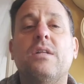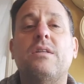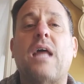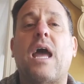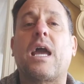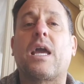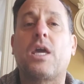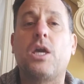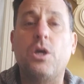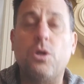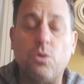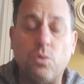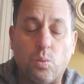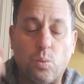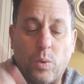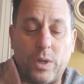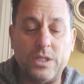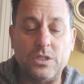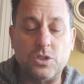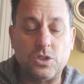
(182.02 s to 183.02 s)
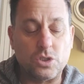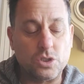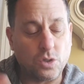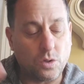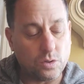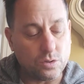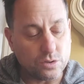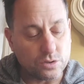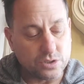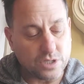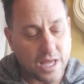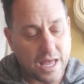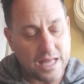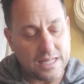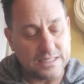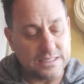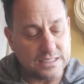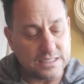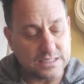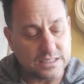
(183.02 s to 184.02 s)
that can win souls
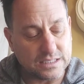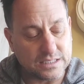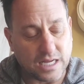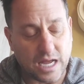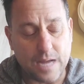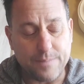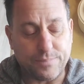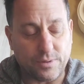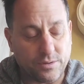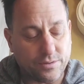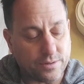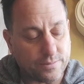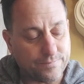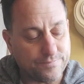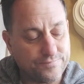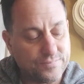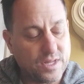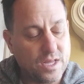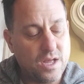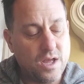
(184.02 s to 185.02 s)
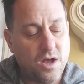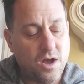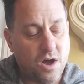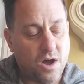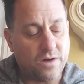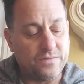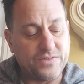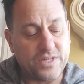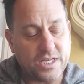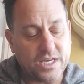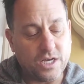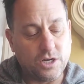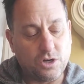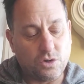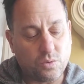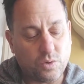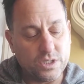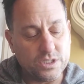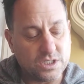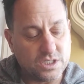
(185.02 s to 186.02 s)
and disciple them. Of the
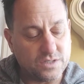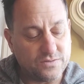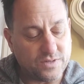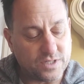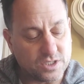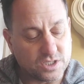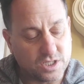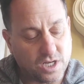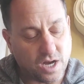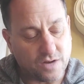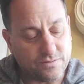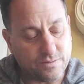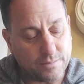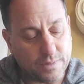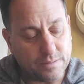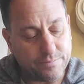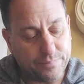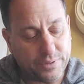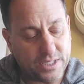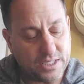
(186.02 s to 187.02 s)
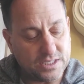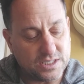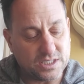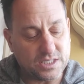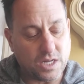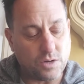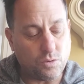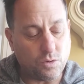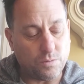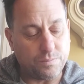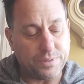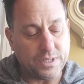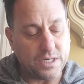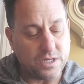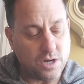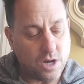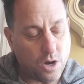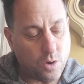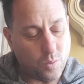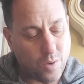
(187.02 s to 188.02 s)
increase of his government, peace, there will be
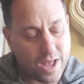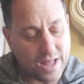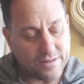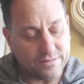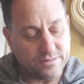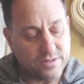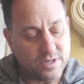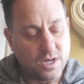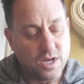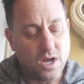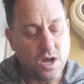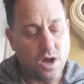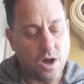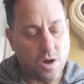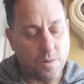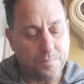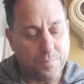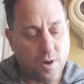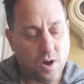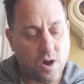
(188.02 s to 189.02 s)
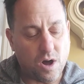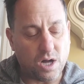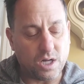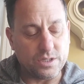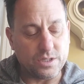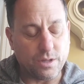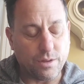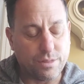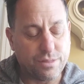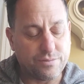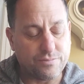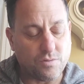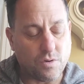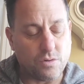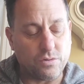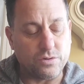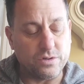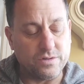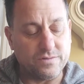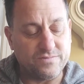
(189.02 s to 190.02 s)
no end upon the
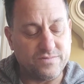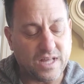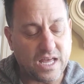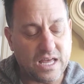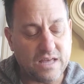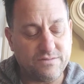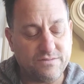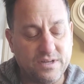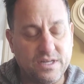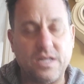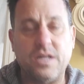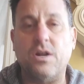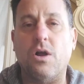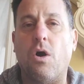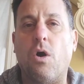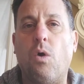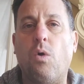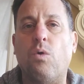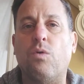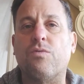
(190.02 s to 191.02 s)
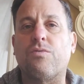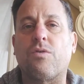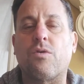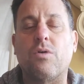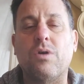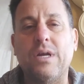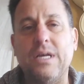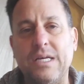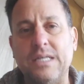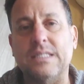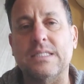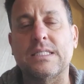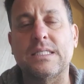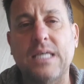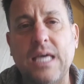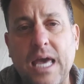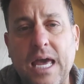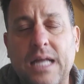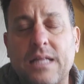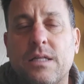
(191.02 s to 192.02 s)
throne of David and over his
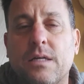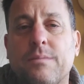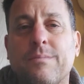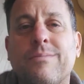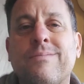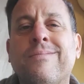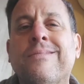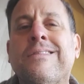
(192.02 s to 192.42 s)
kingdom.